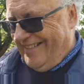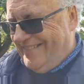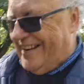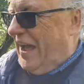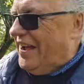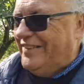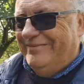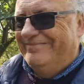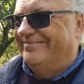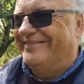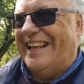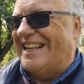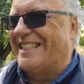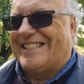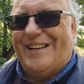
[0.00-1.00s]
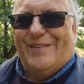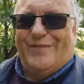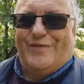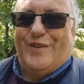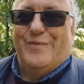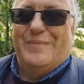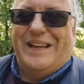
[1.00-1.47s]
Nah, that's
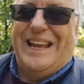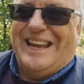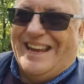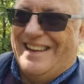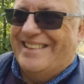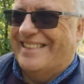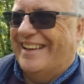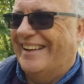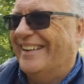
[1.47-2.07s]
not for me either.